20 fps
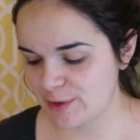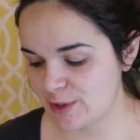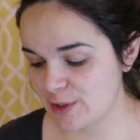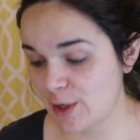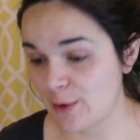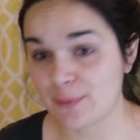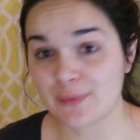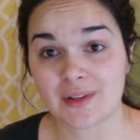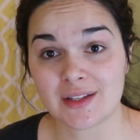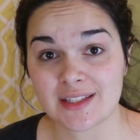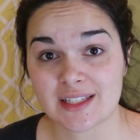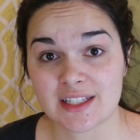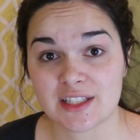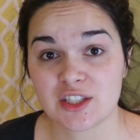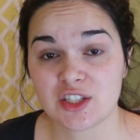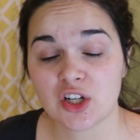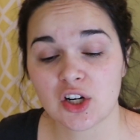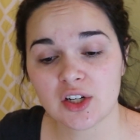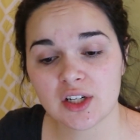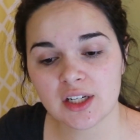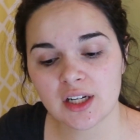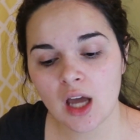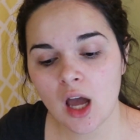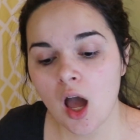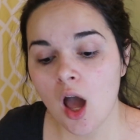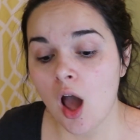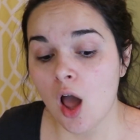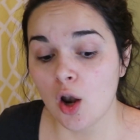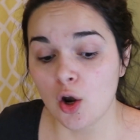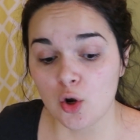So let's get started.
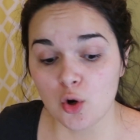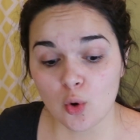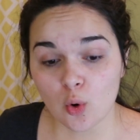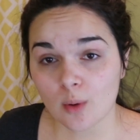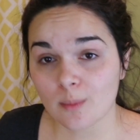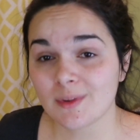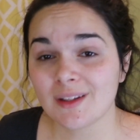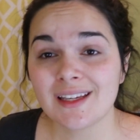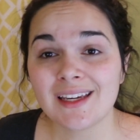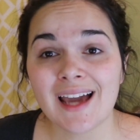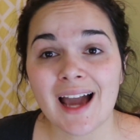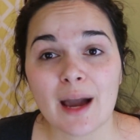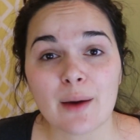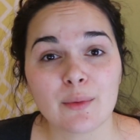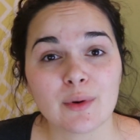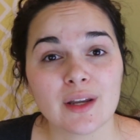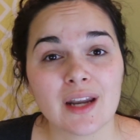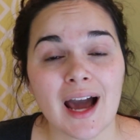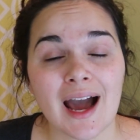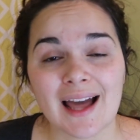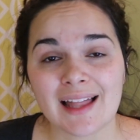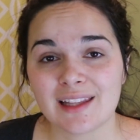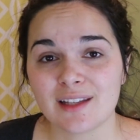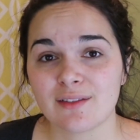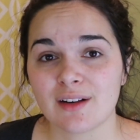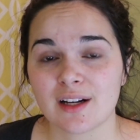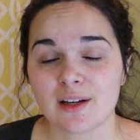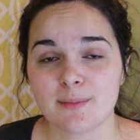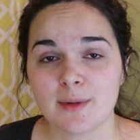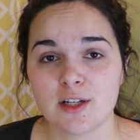Normally, I would
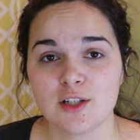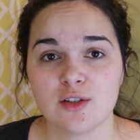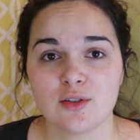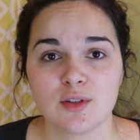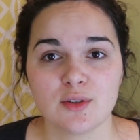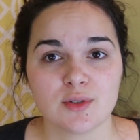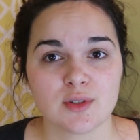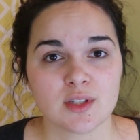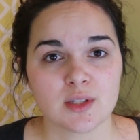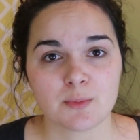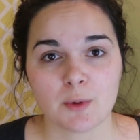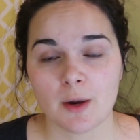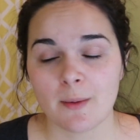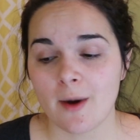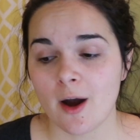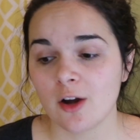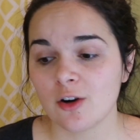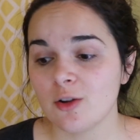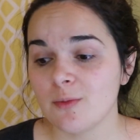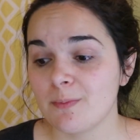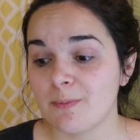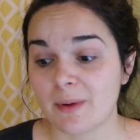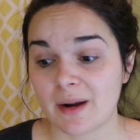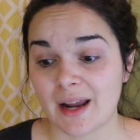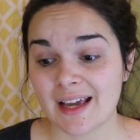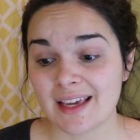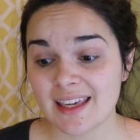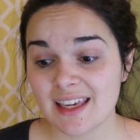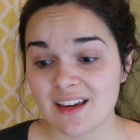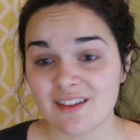highly recommend you use a spray bottle, but
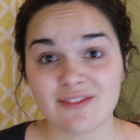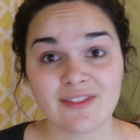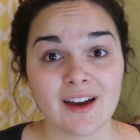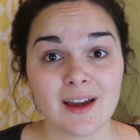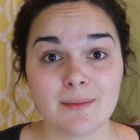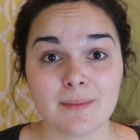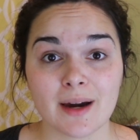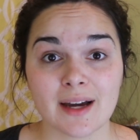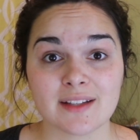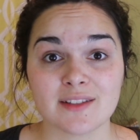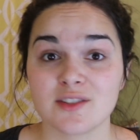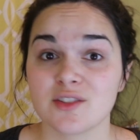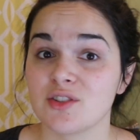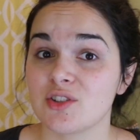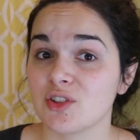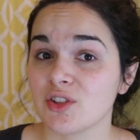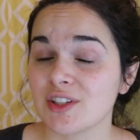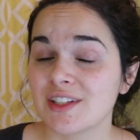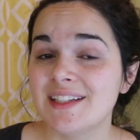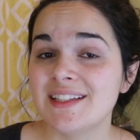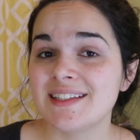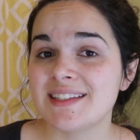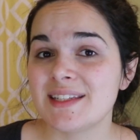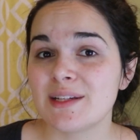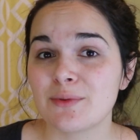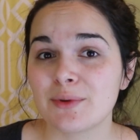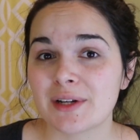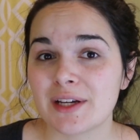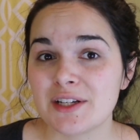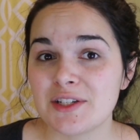I can't find mine, so you're gonna
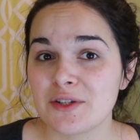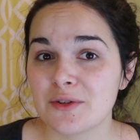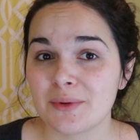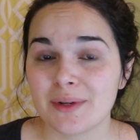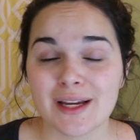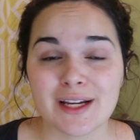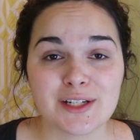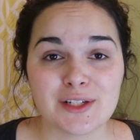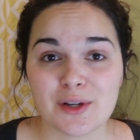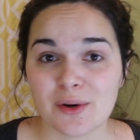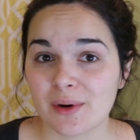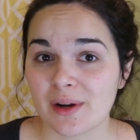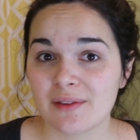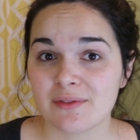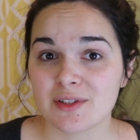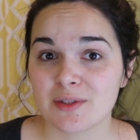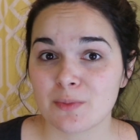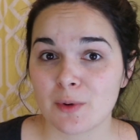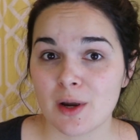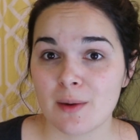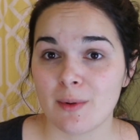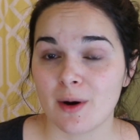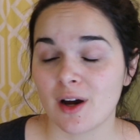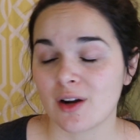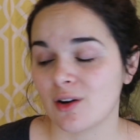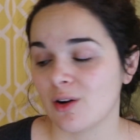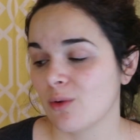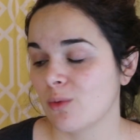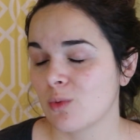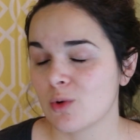see what I do when I don't have a spray
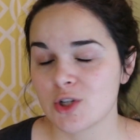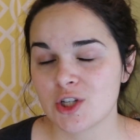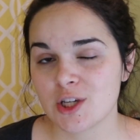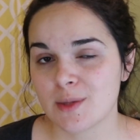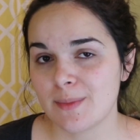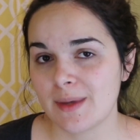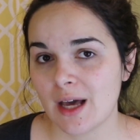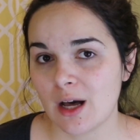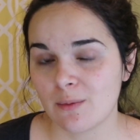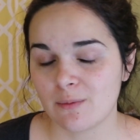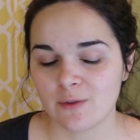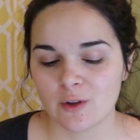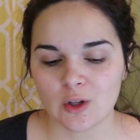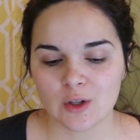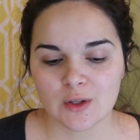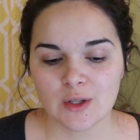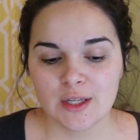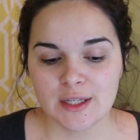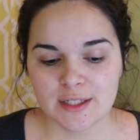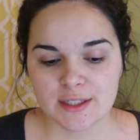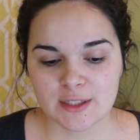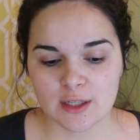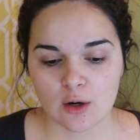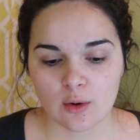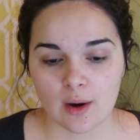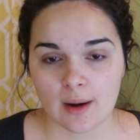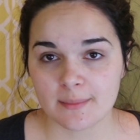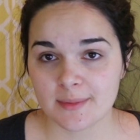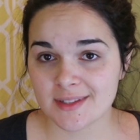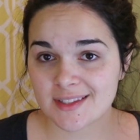bottle, which can be helpful.
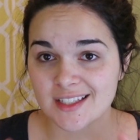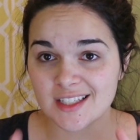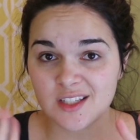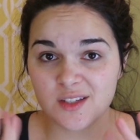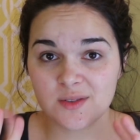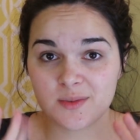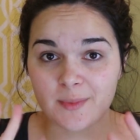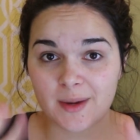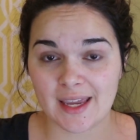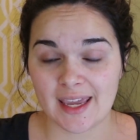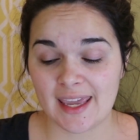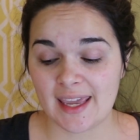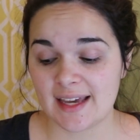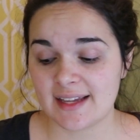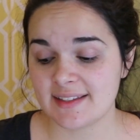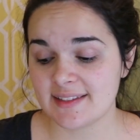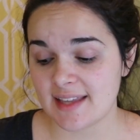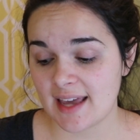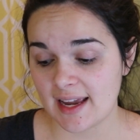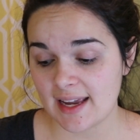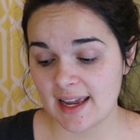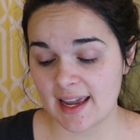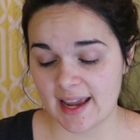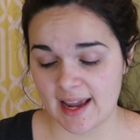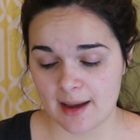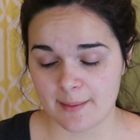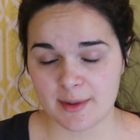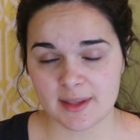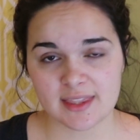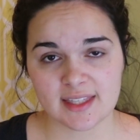So I'm just gonna use my hands. I
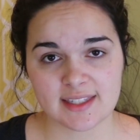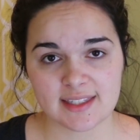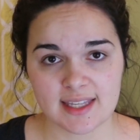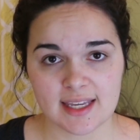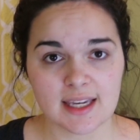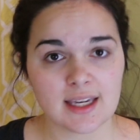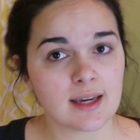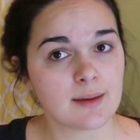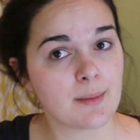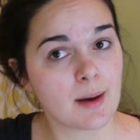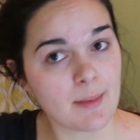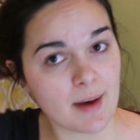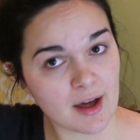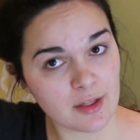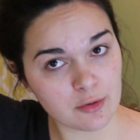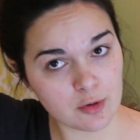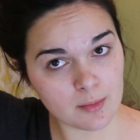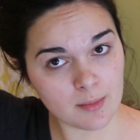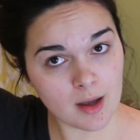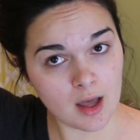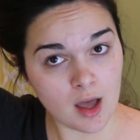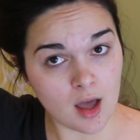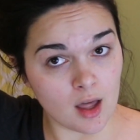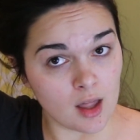am at the sink in my bathroom.